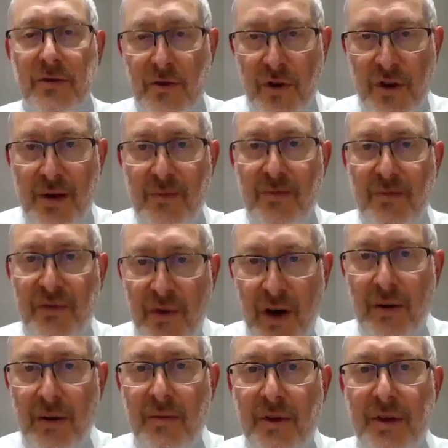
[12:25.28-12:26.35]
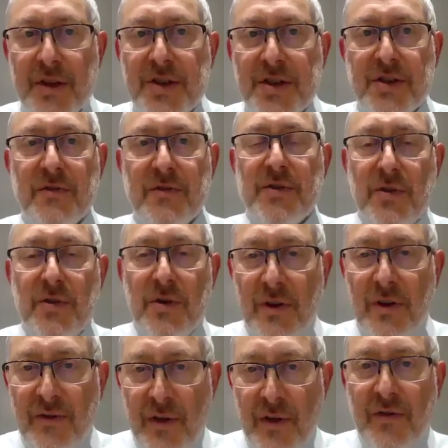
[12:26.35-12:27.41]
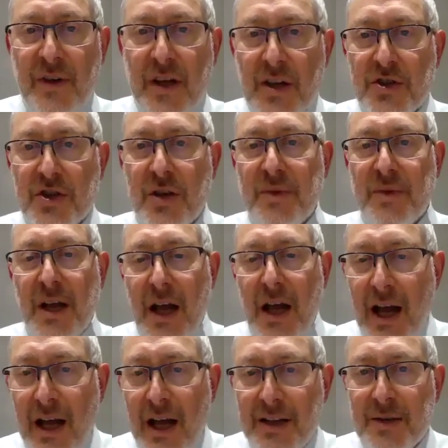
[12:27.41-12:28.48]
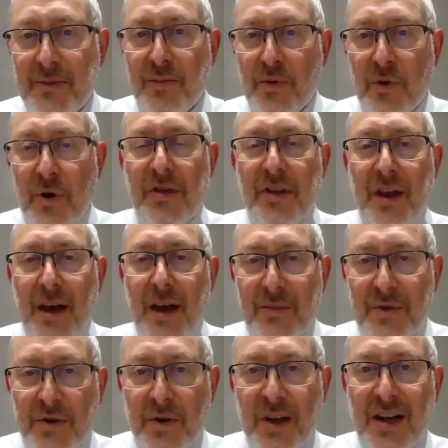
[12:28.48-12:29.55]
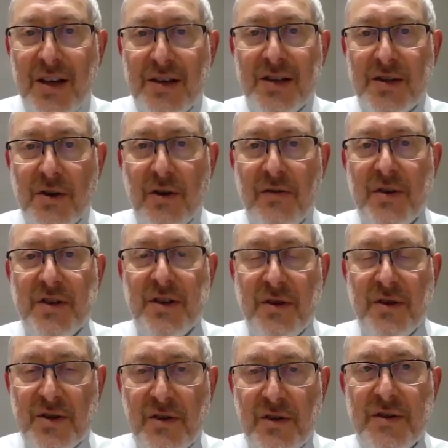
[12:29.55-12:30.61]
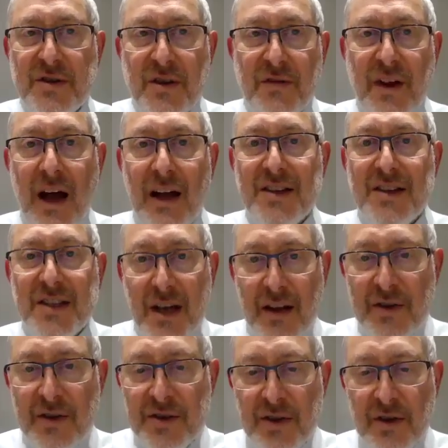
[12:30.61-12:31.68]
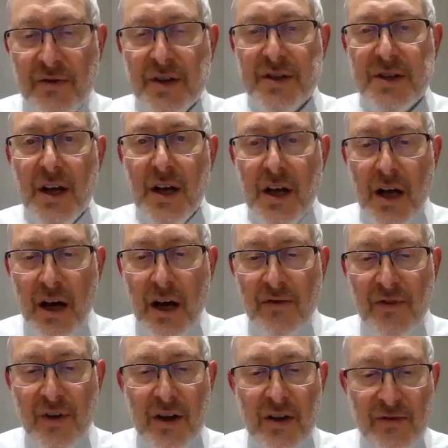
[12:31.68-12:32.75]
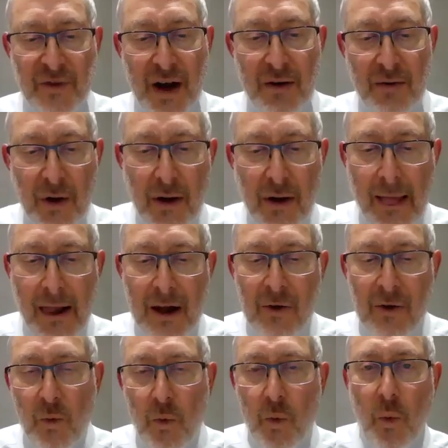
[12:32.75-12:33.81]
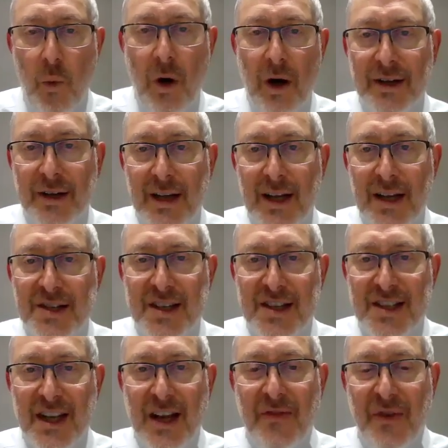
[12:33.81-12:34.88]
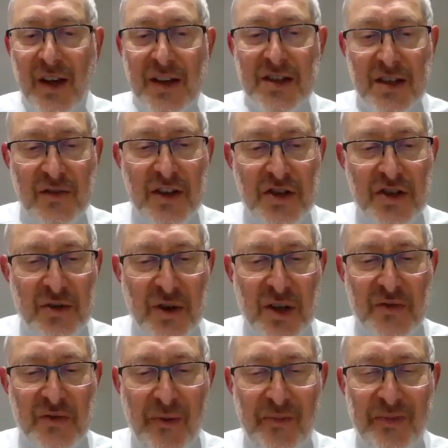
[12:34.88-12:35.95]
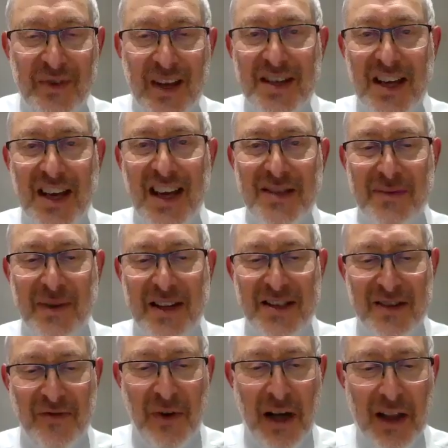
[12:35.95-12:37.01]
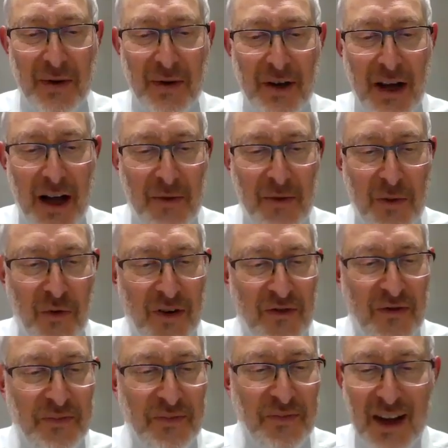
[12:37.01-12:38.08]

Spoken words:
took them from the servitude of Egypt, and brought them to his service, to the service of God, instead of the service of Pharaoh. What is the significance of each of those from? He explains the following. I'll be brief.